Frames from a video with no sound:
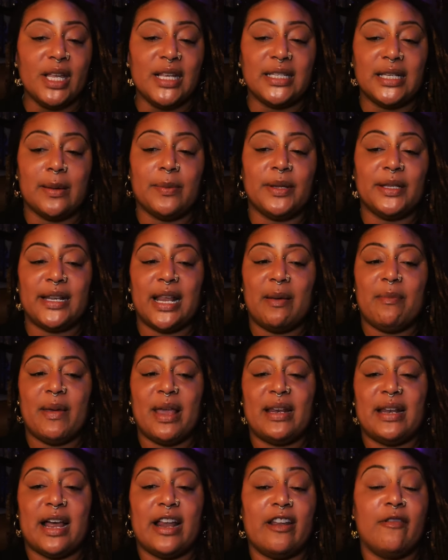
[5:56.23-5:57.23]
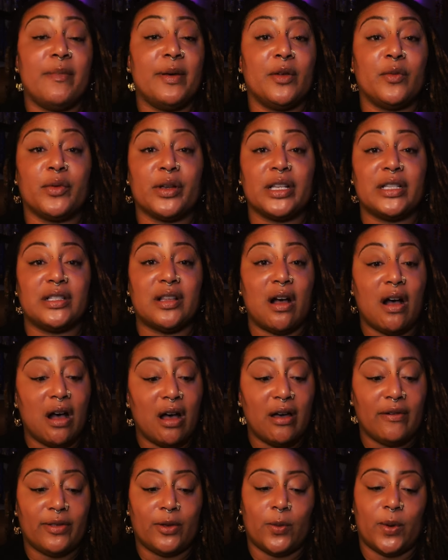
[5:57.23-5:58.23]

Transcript: something that may not have been resolved